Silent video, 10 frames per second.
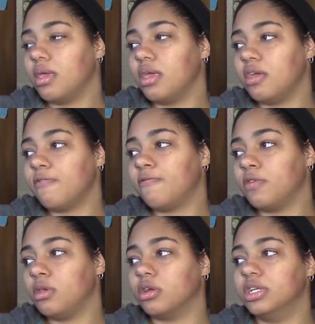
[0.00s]
if
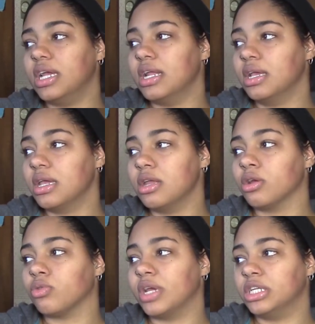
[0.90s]
you're dating
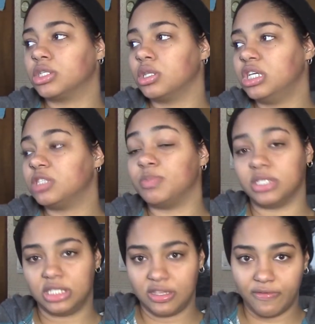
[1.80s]
interracially
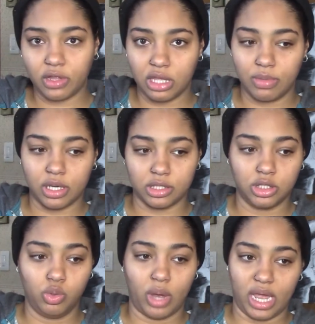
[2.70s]
specifically because
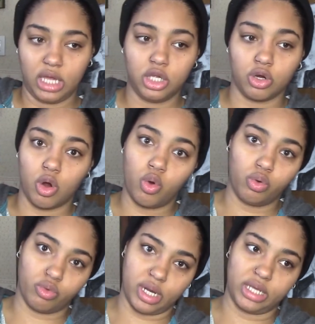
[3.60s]
you hate your
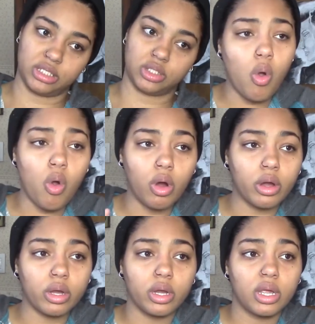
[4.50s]
own race,
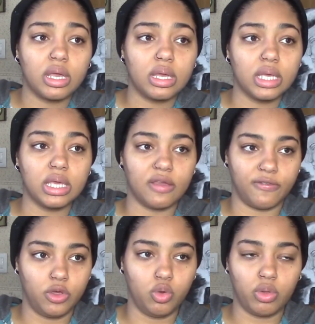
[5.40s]
or
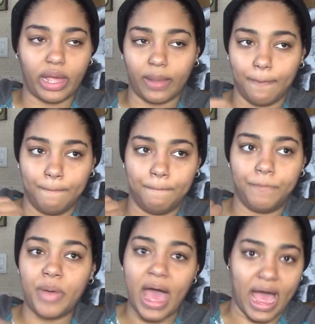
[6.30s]
if you like
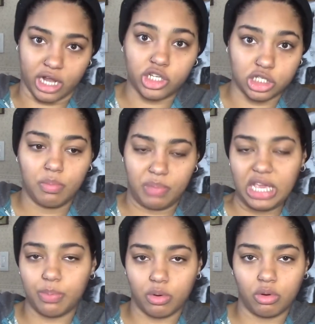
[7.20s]
bash
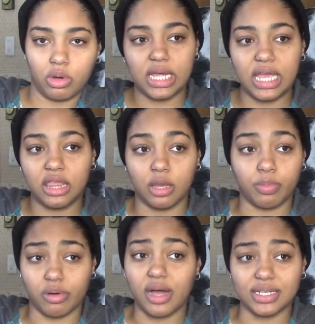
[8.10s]
people in the
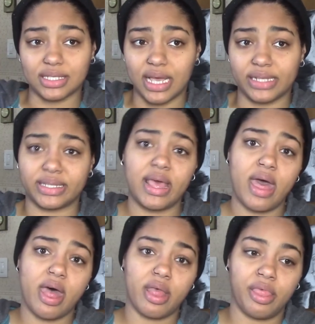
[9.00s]
process,
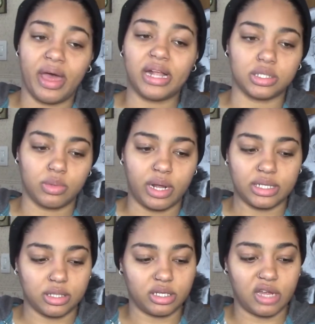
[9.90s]
that's when I
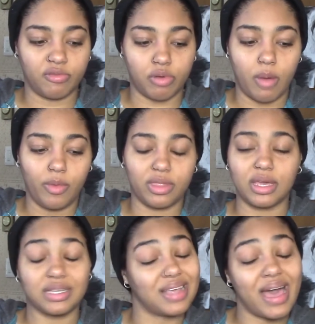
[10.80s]
start to have a problem with it,
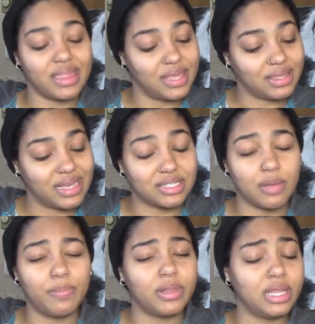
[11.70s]
because I think that's
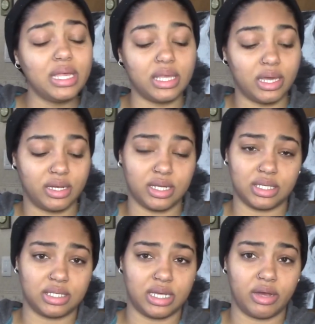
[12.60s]
completely
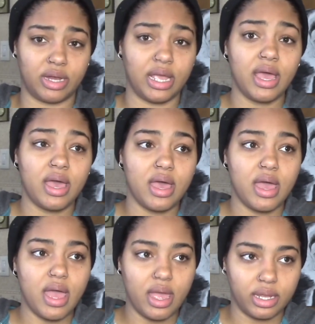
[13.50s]
unnecessary
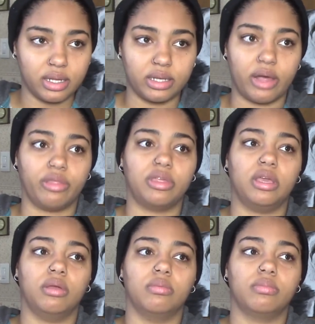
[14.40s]
and unhealthy